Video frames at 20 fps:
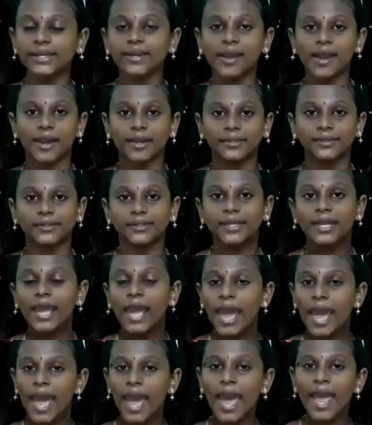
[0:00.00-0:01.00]
in it,
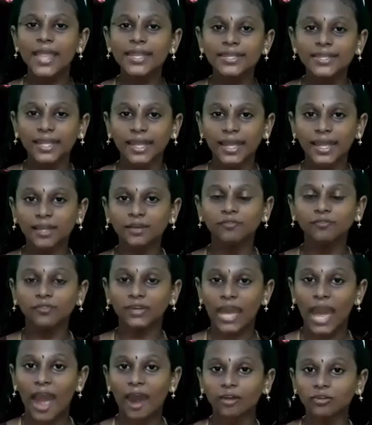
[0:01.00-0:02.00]
and then
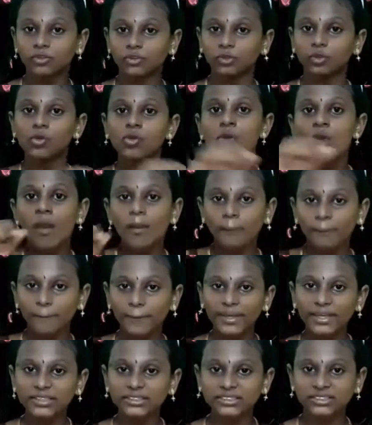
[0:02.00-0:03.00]
we have to
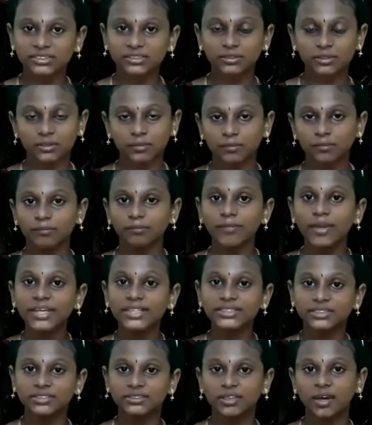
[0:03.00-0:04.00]
mix
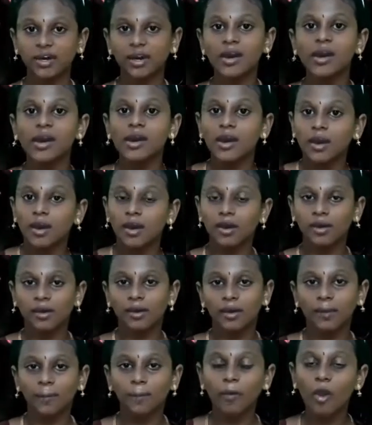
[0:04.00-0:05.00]
the
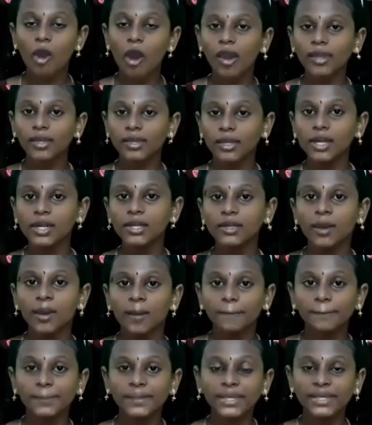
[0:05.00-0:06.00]

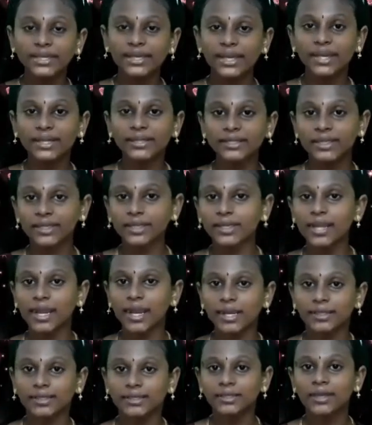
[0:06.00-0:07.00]
boiled peanut in
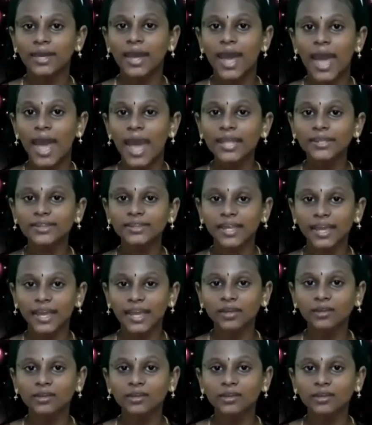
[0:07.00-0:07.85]
it, and then